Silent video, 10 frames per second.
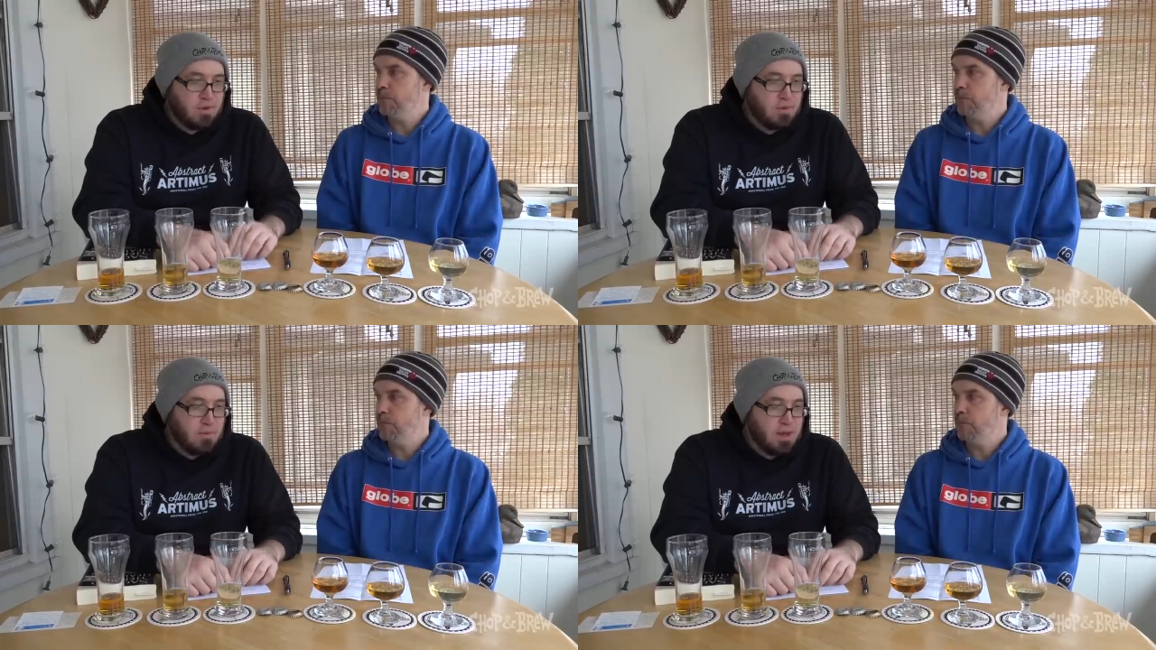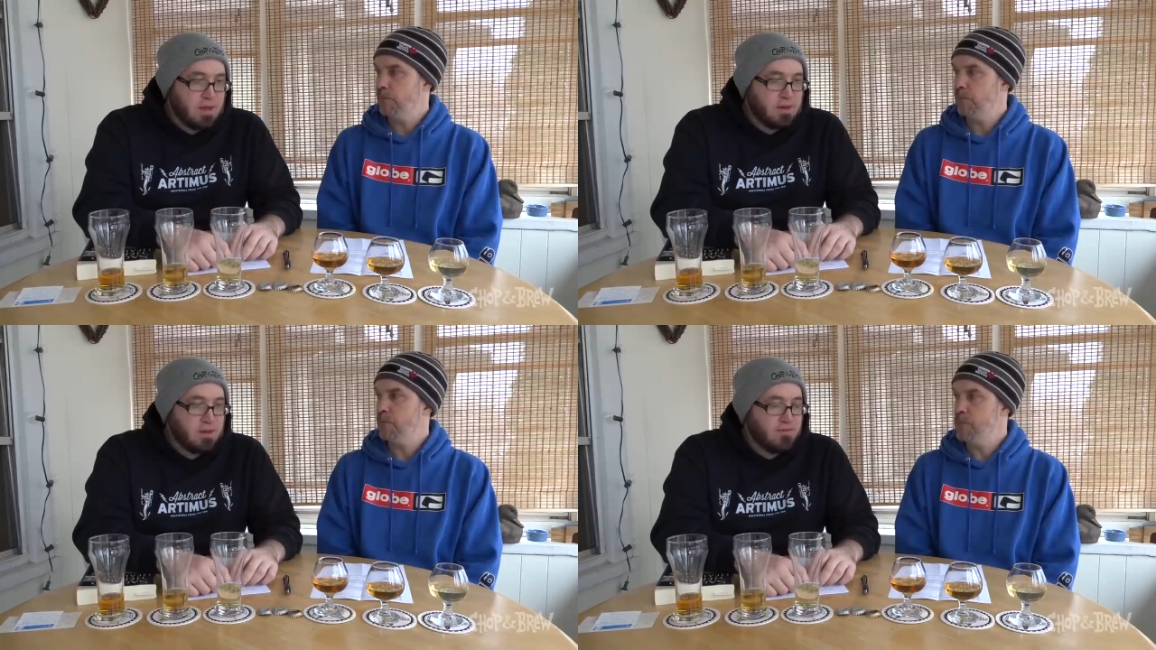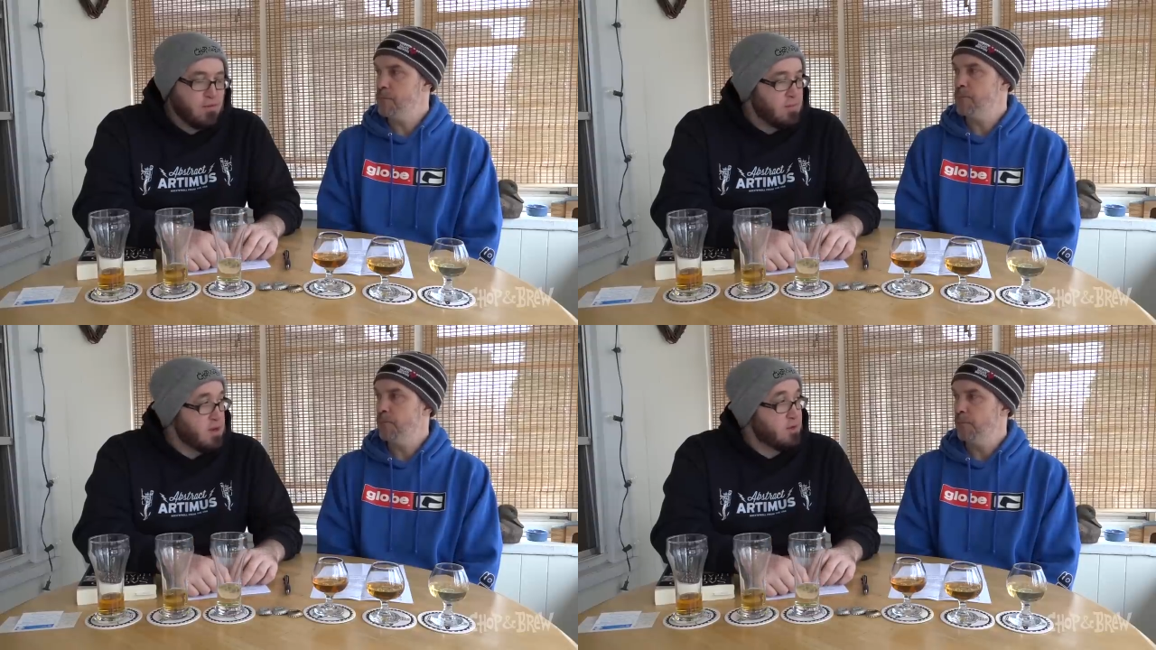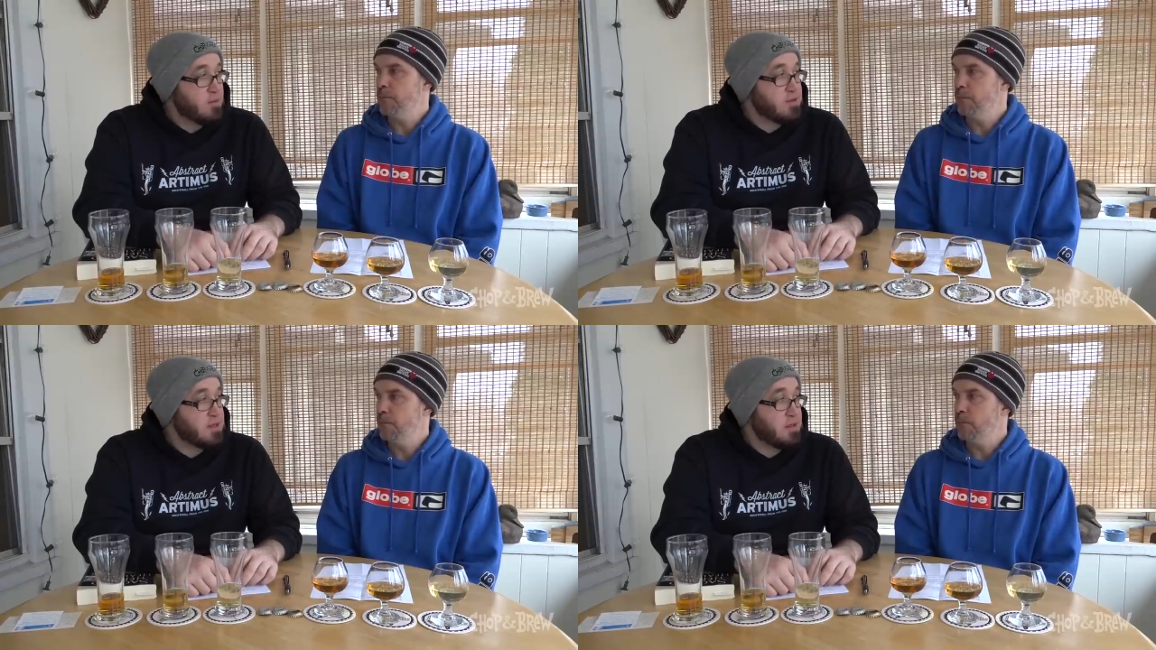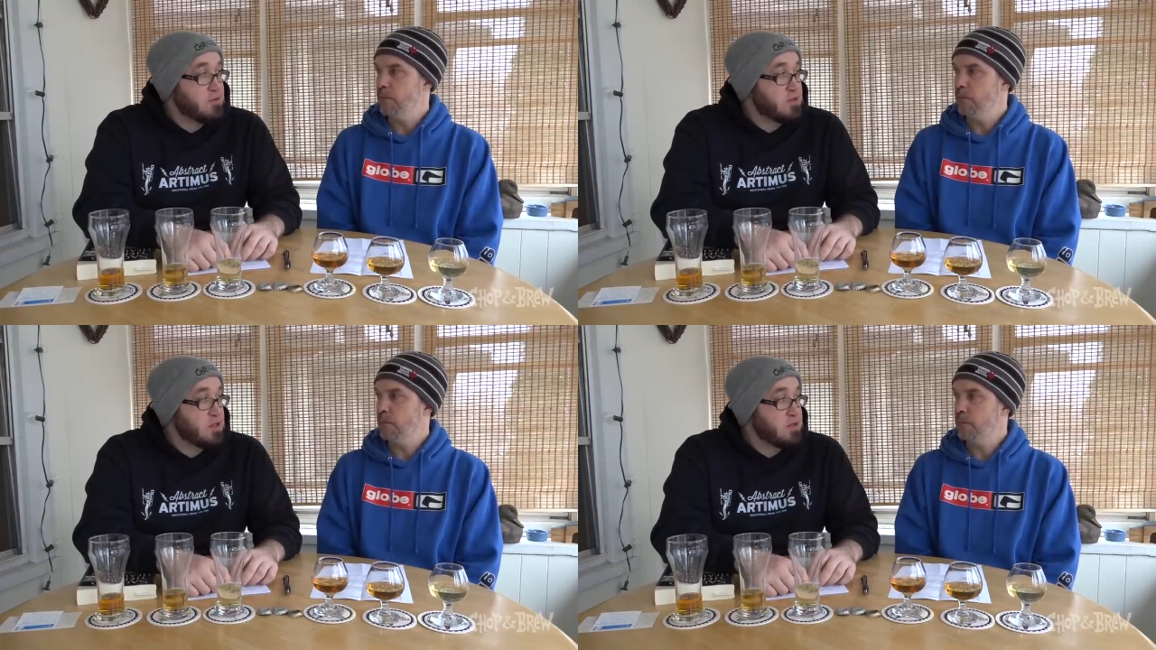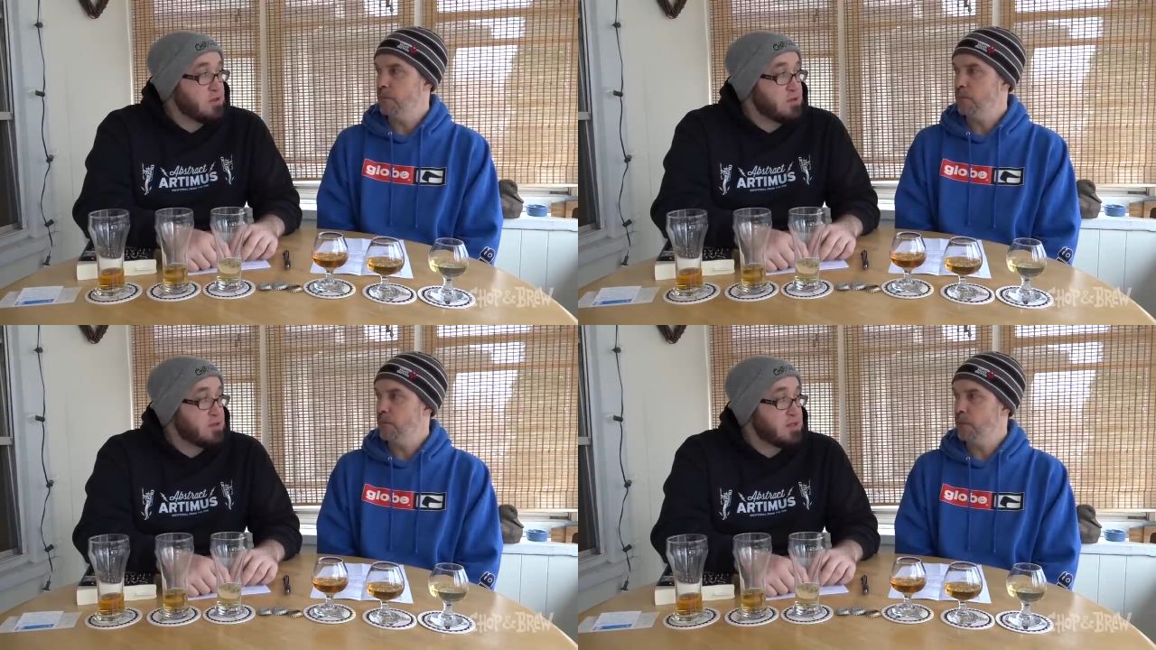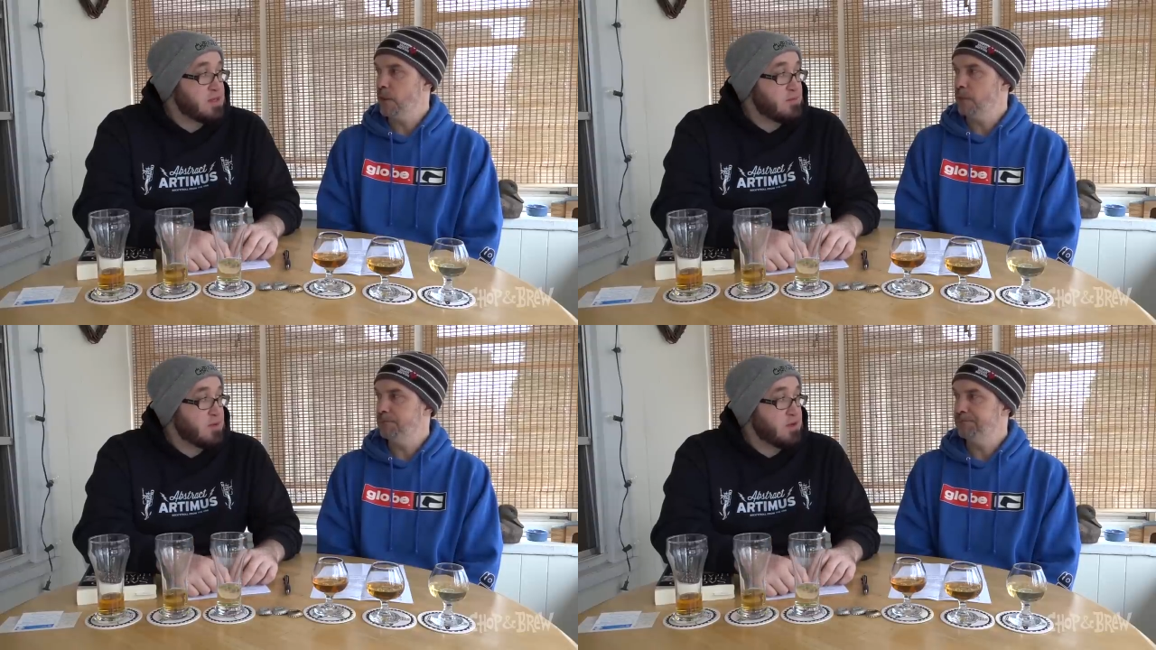Speaker 1: you make a fermentable solution. You steep yeah.